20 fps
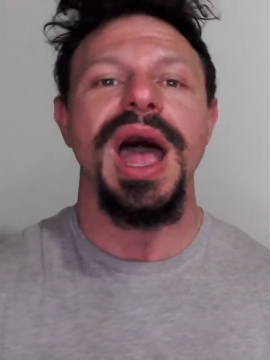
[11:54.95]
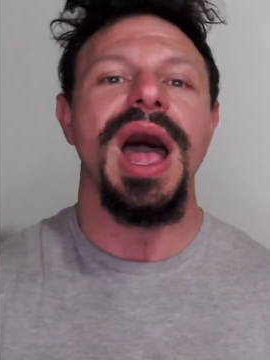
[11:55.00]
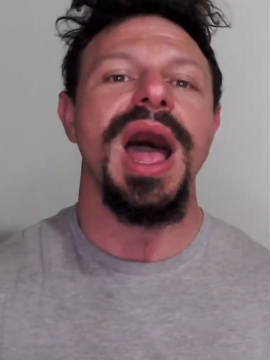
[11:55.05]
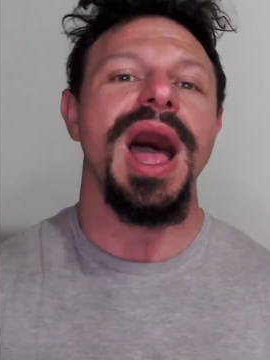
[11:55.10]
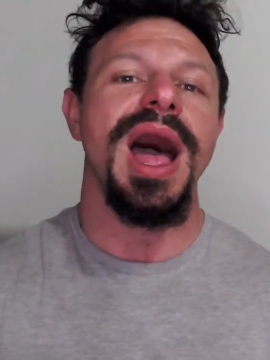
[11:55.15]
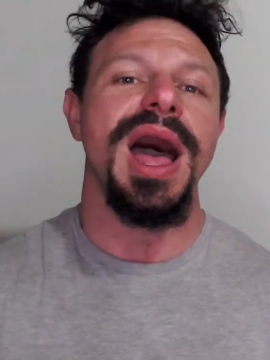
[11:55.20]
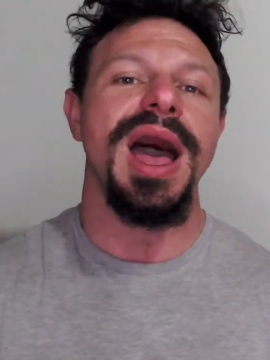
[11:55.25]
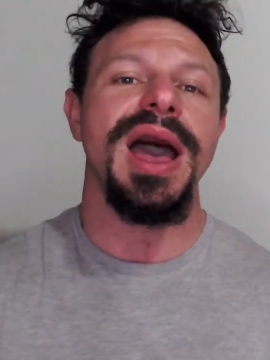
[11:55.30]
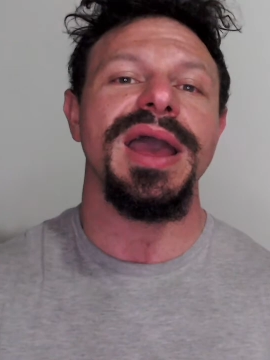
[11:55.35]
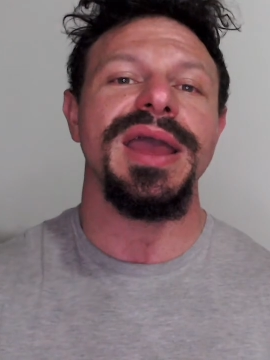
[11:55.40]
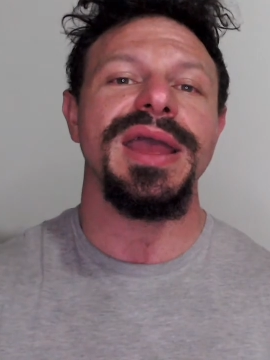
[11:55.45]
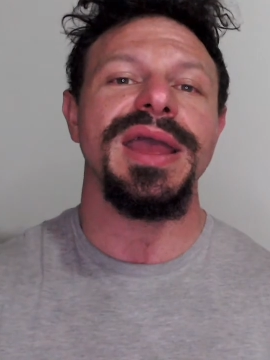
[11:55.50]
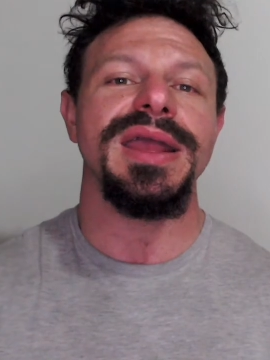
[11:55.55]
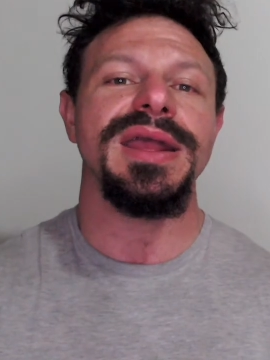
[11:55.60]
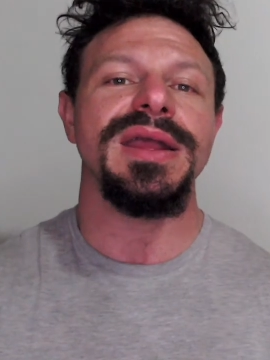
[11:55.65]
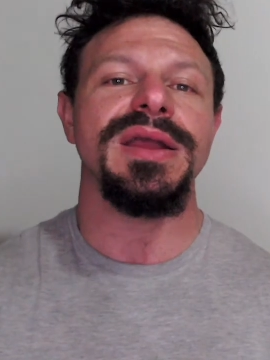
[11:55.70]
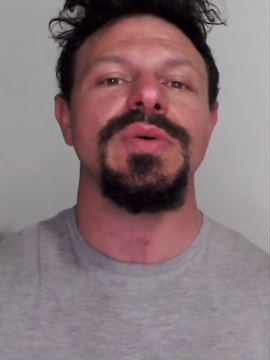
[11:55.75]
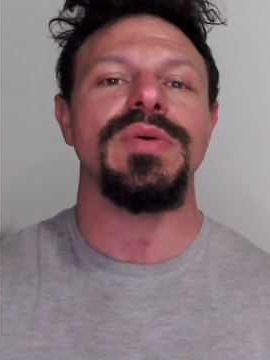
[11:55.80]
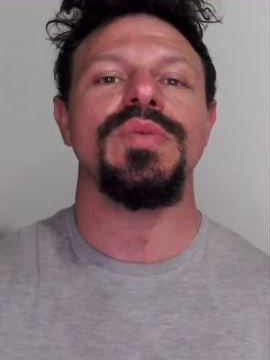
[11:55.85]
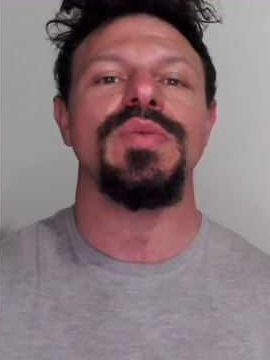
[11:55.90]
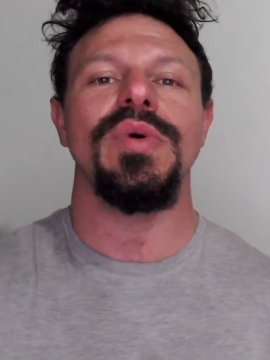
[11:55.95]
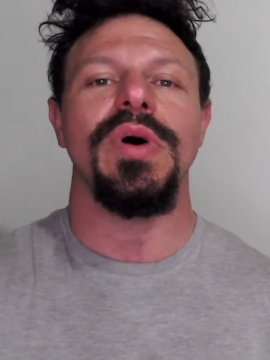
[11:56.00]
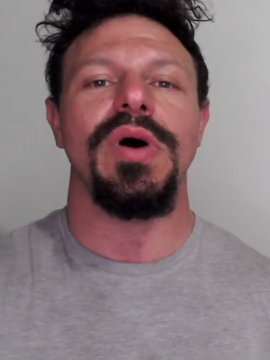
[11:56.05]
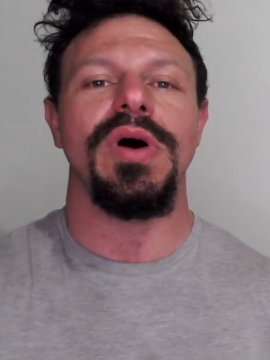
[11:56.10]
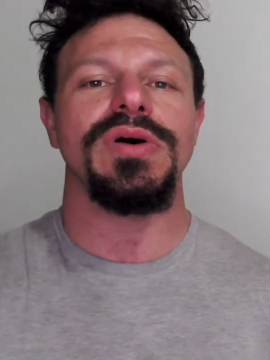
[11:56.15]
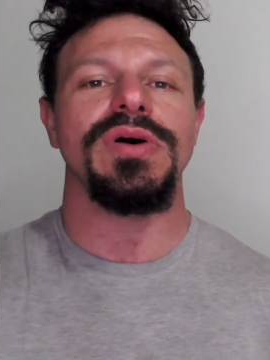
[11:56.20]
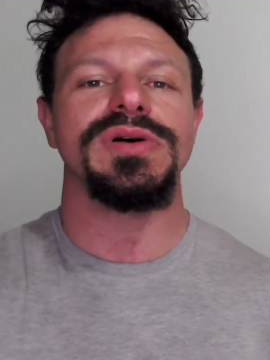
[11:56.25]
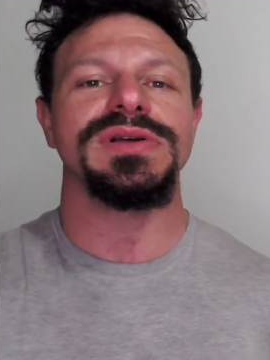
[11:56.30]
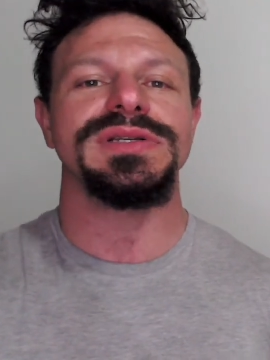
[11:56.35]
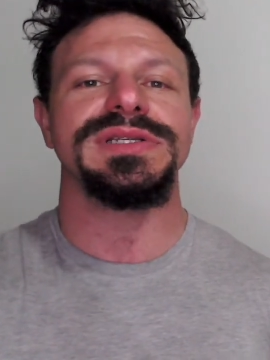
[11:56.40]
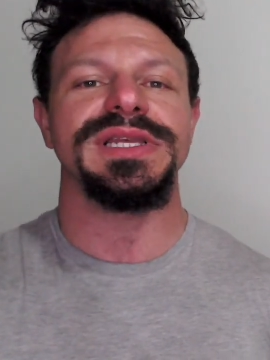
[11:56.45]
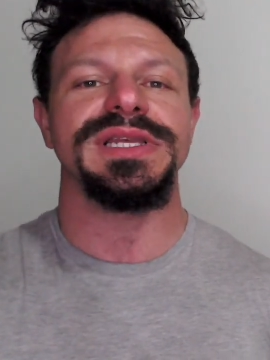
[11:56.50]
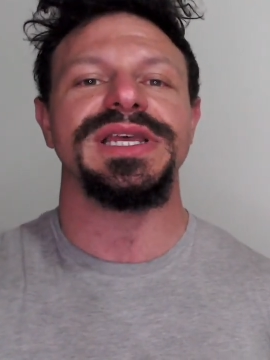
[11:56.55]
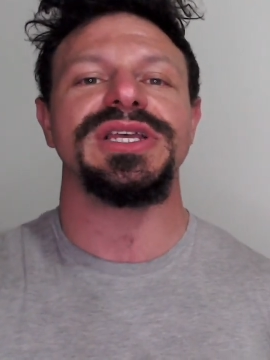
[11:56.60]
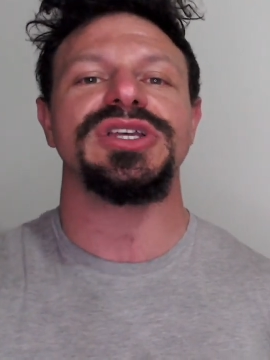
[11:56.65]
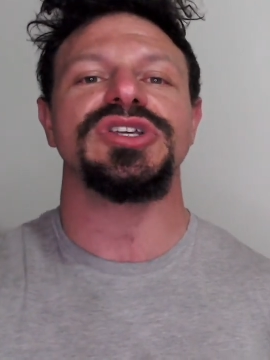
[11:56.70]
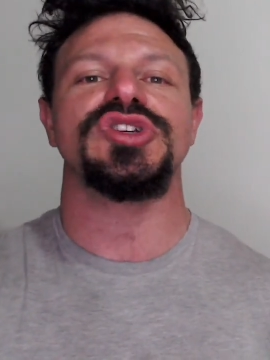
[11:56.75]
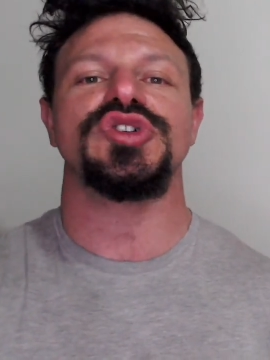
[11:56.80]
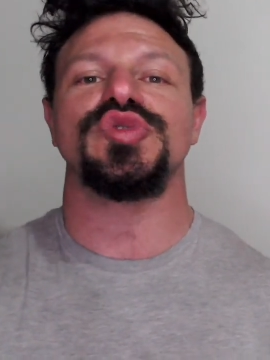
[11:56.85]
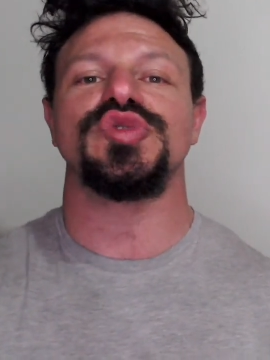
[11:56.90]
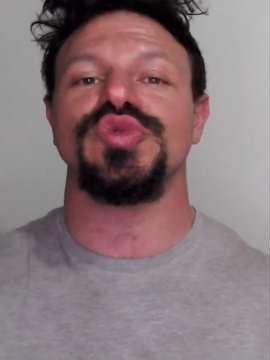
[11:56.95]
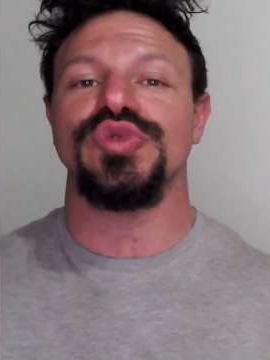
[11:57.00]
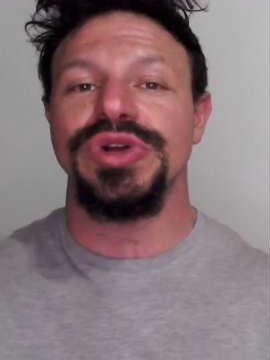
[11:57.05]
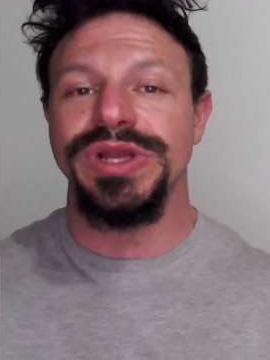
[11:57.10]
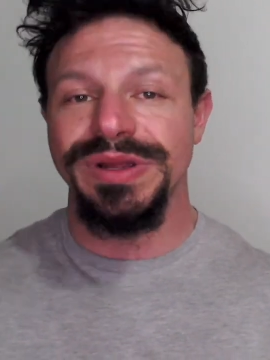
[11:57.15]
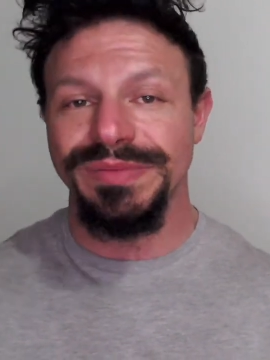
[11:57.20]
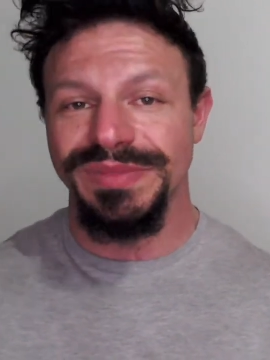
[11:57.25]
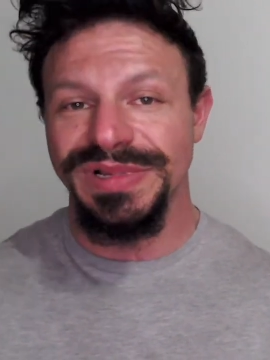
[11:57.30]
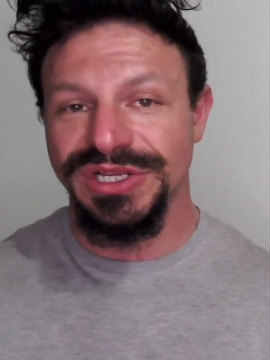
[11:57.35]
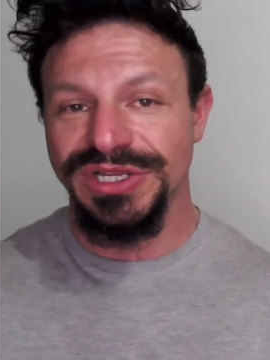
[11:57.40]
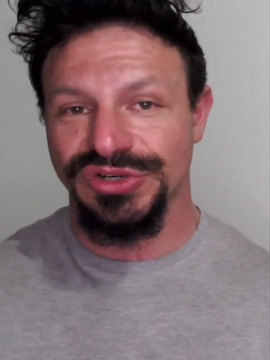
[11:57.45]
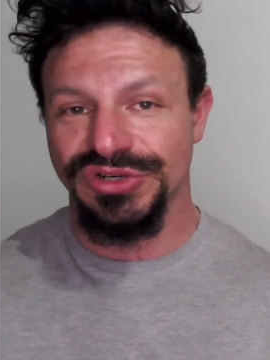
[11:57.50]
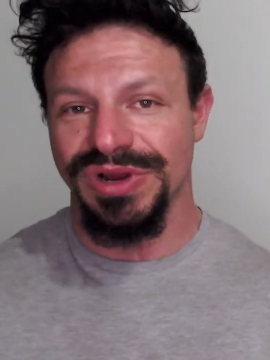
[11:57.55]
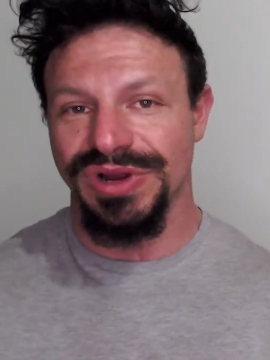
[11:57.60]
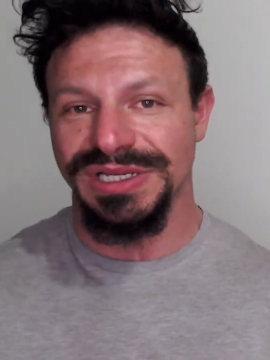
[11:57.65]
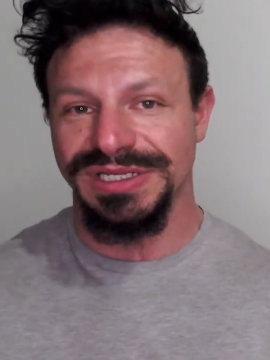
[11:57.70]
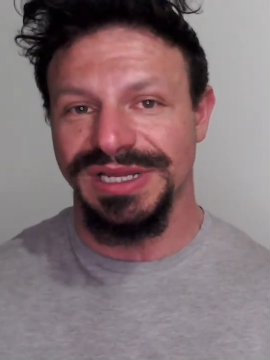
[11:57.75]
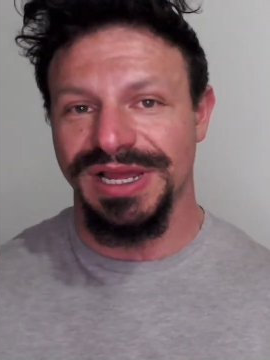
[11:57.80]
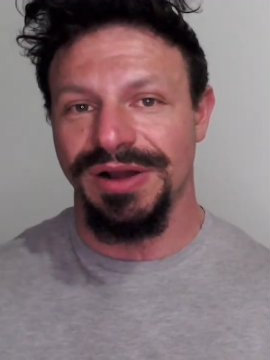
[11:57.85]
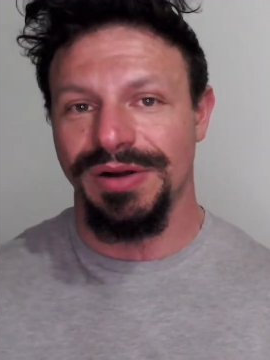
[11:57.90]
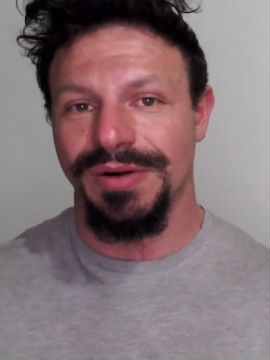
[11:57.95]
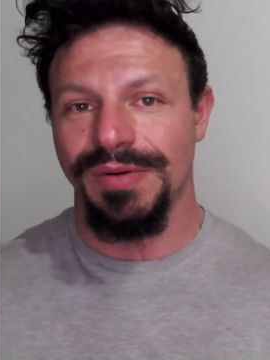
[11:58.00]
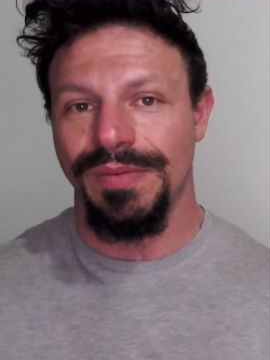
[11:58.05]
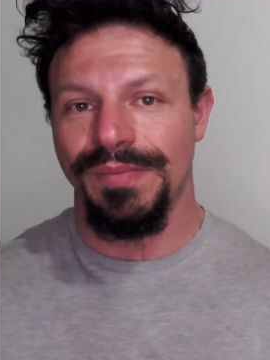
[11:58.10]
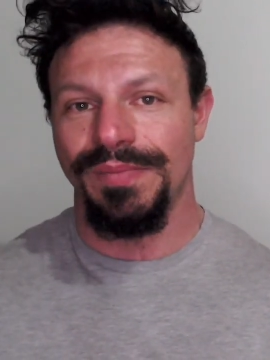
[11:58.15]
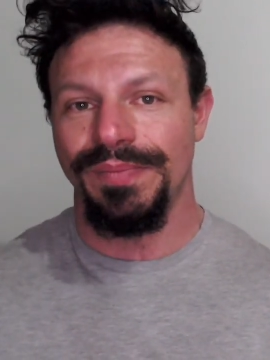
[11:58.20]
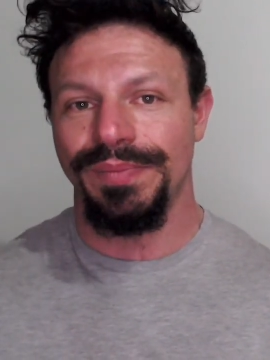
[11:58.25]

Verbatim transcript: I was extremely stressed out.